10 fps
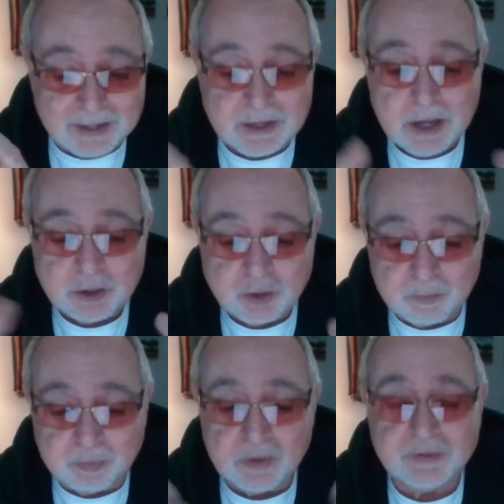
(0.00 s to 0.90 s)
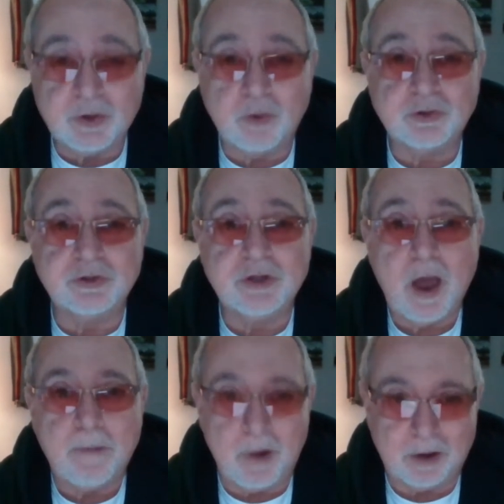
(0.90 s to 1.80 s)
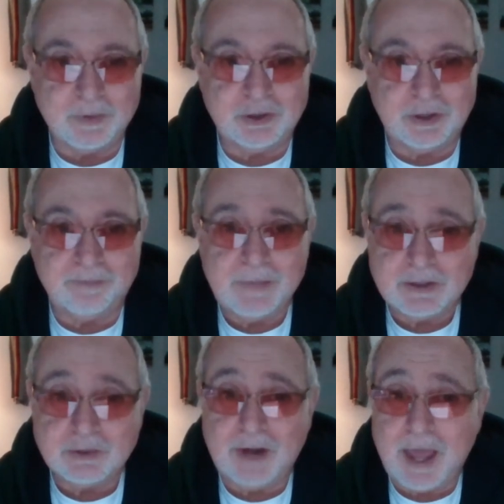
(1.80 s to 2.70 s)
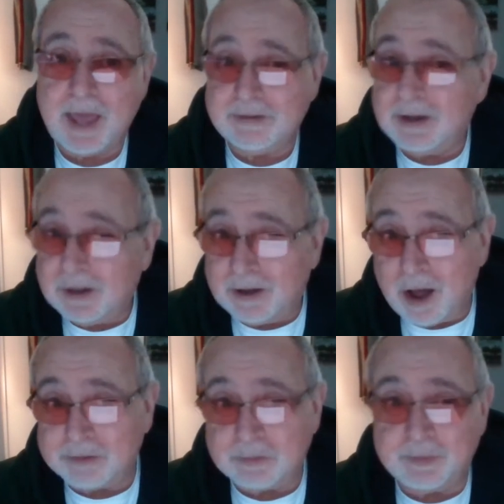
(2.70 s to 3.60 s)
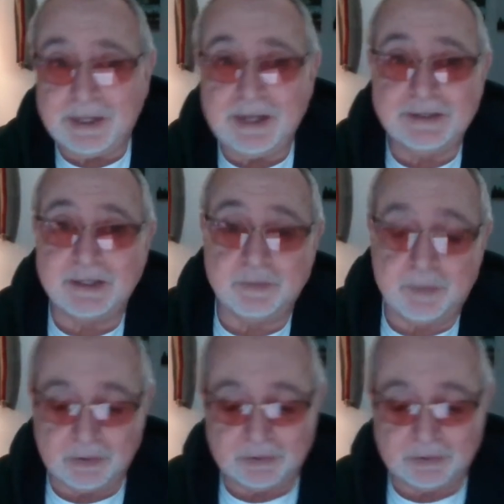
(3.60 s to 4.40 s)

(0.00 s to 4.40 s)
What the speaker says: improve soldiers' marksmanship. So it had honorable beginnings, I suppose.